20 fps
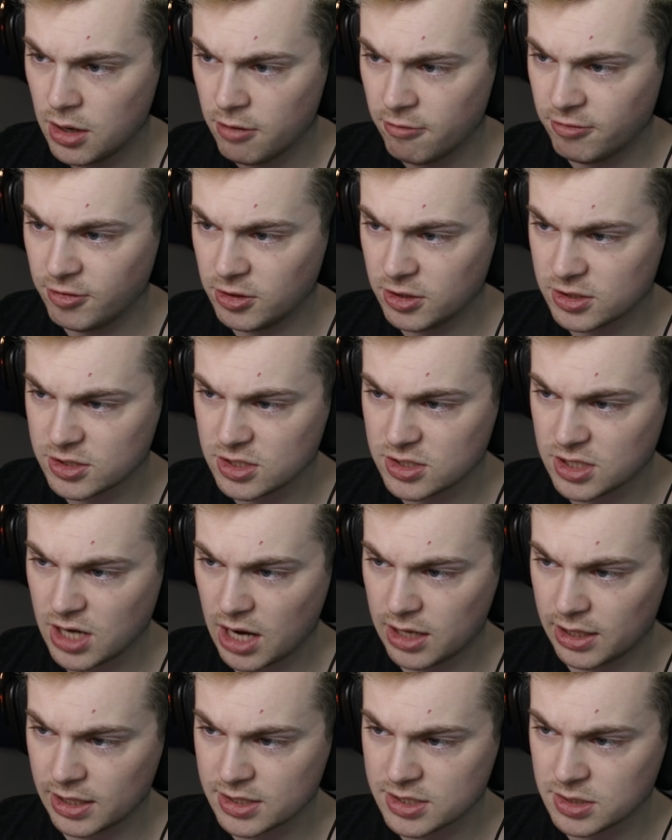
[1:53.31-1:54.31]
Felix has
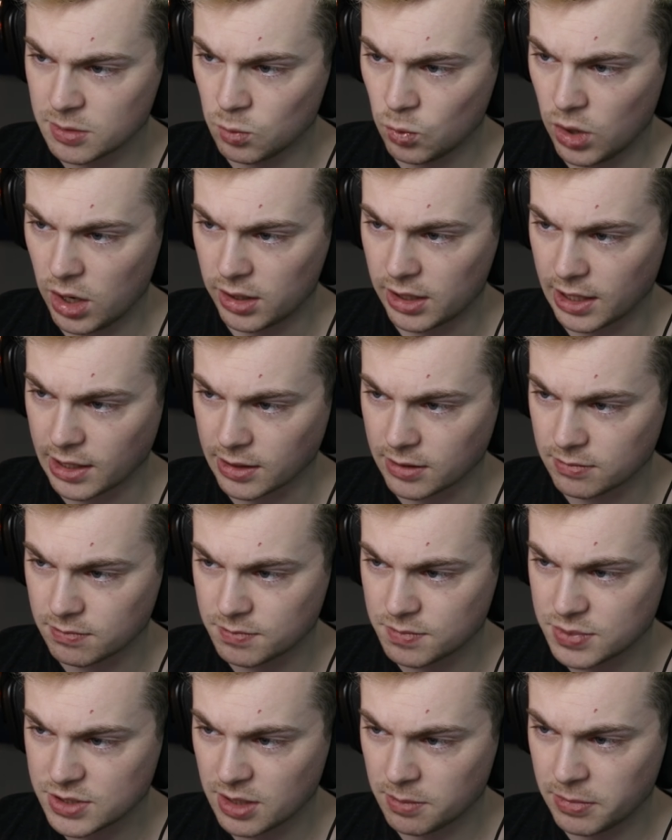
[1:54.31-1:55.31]
got like some what, like
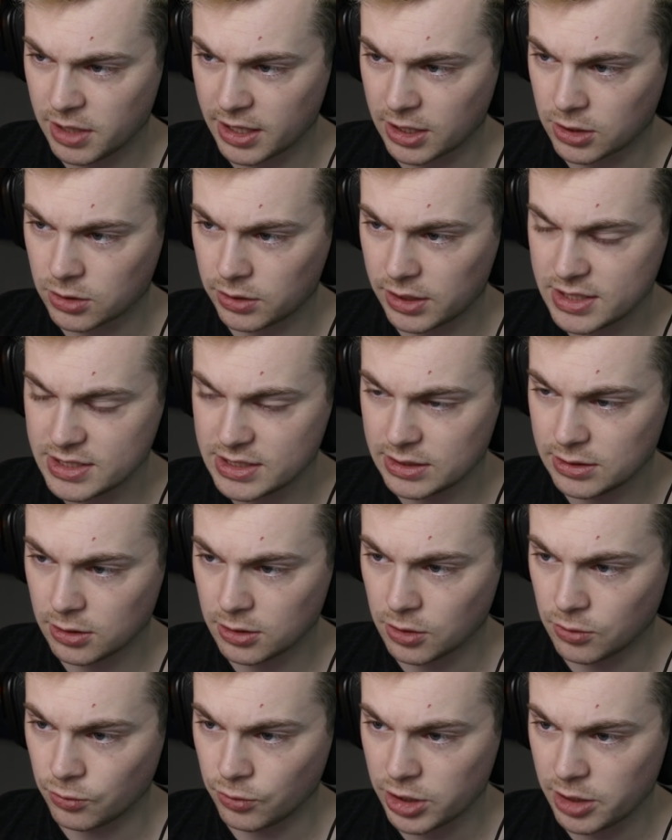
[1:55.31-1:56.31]
some like crazy
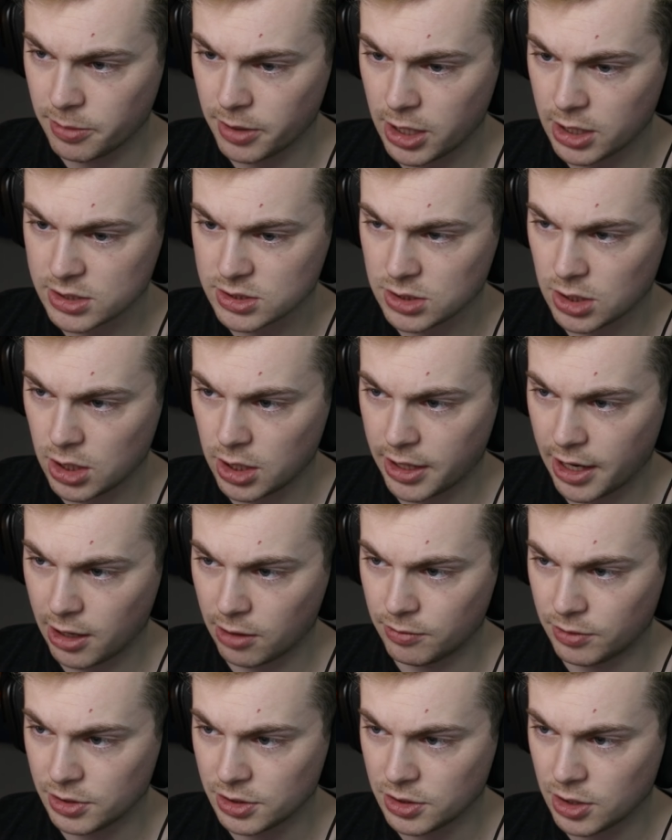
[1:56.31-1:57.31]
looking Reeboks on. I
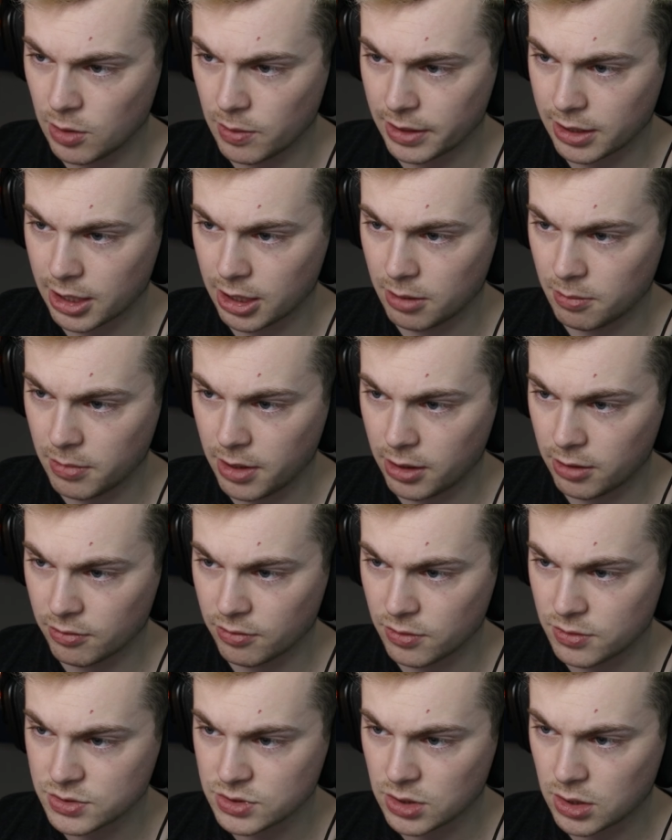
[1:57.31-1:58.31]
don't really know what kind of model
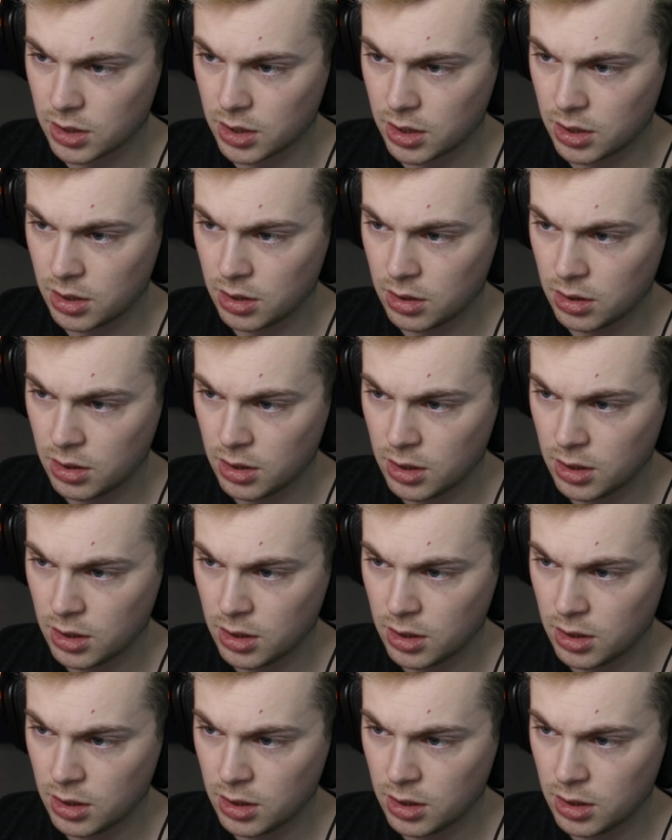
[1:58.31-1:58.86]
those are.